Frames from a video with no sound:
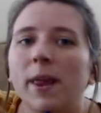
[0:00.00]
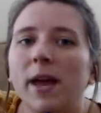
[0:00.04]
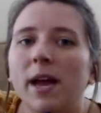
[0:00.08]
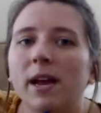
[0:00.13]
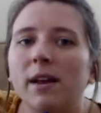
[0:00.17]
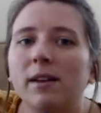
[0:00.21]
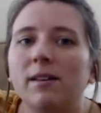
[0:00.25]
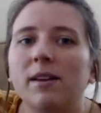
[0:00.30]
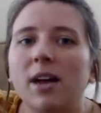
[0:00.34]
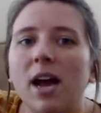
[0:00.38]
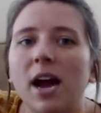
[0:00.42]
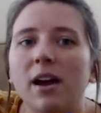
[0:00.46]

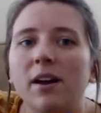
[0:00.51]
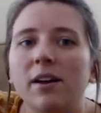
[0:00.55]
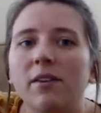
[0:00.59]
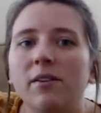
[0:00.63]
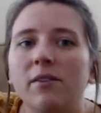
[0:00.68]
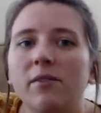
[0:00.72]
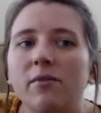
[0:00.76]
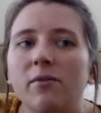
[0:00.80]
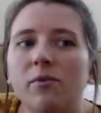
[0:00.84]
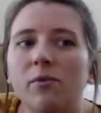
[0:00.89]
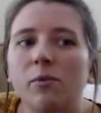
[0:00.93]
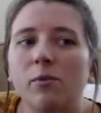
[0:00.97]
it's kind
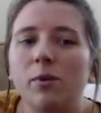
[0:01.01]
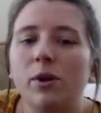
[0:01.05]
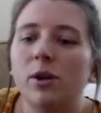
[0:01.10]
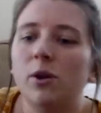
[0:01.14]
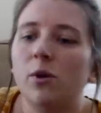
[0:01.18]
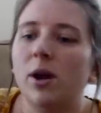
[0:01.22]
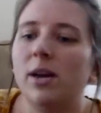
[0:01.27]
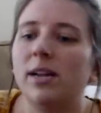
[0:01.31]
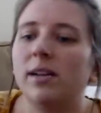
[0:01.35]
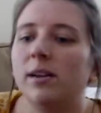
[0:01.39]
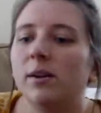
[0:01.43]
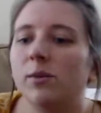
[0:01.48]
of, you
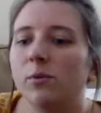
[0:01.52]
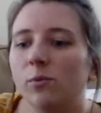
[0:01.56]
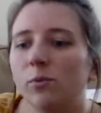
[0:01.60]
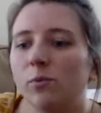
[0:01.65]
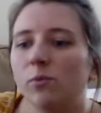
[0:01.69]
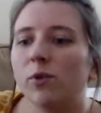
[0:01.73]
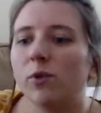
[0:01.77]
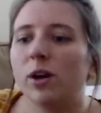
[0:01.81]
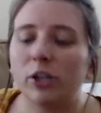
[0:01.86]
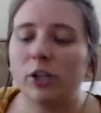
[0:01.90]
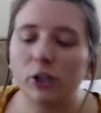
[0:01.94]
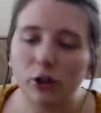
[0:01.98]
know, I did
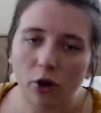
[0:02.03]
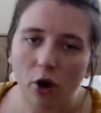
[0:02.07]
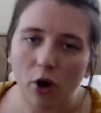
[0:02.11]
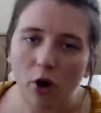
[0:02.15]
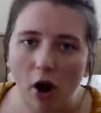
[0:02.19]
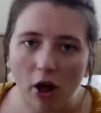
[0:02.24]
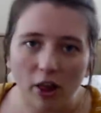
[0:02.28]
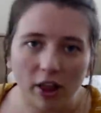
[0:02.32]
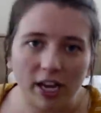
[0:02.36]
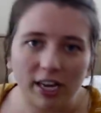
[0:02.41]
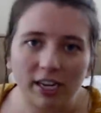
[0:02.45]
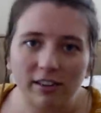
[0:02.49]
Rachel
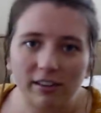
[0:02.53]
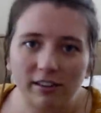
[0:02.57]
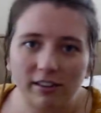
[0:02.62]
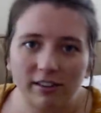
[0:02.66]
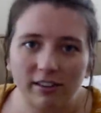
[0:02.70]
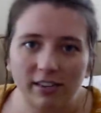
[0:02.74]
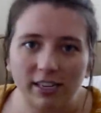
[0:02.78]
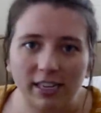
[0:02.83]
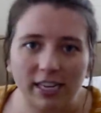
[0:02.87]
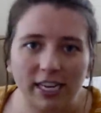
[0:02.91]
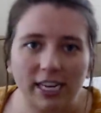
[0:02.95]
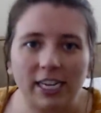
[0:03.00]

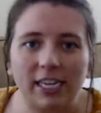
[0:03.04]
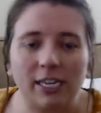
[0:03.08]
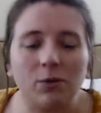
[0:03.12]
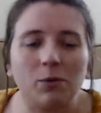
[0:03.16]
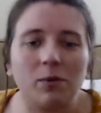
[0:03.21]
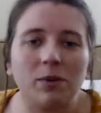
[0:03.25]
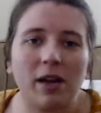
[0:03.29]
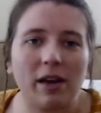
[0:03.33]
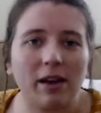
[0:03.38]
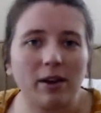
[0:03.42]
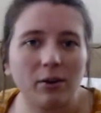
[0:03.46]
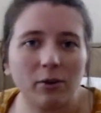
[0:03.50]
Hollis and then I did
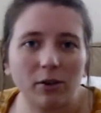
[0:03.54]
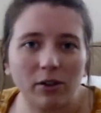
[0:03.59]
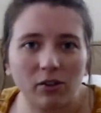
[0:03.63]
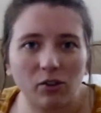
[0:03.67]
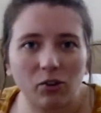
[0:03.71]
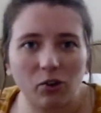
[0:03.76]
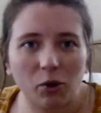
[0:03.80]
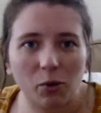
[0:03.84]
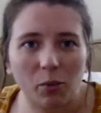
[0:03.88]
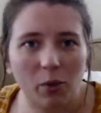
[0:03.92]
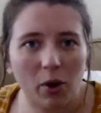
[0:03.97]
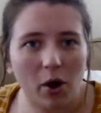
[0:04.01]
Without a
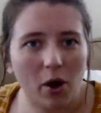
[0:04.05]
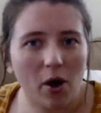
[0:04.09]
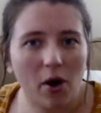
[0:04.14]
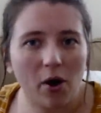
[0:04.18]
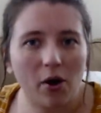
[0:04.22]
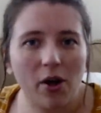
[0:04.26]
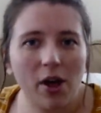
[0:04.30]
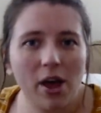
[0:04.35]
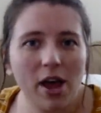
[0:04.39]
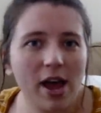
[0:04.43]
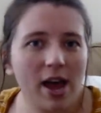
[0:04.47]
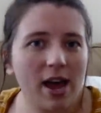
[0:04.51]
Crystal
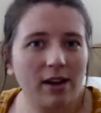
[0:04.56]
Ball,